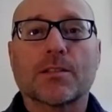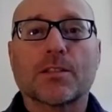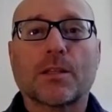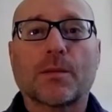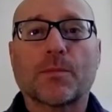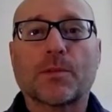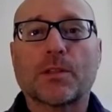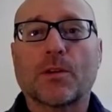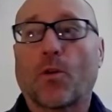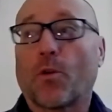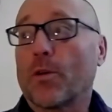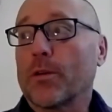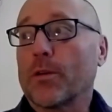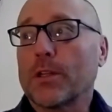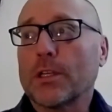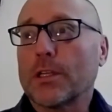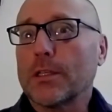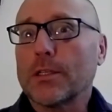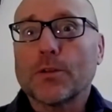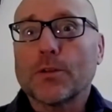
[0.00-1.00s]
Some or
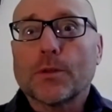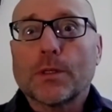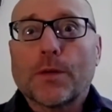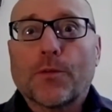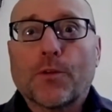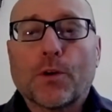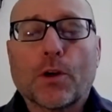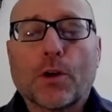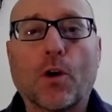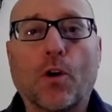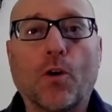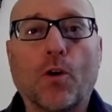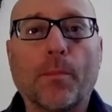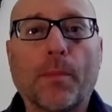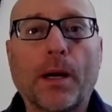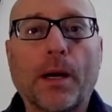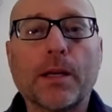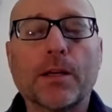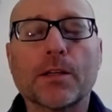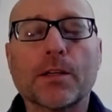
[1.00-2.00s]
you can do it if you're at home
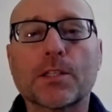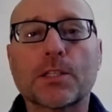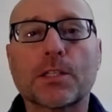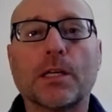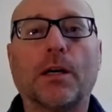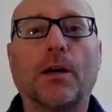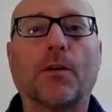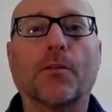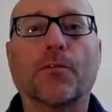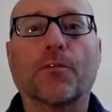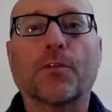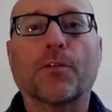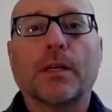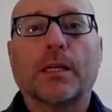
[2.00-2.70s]
by yourself.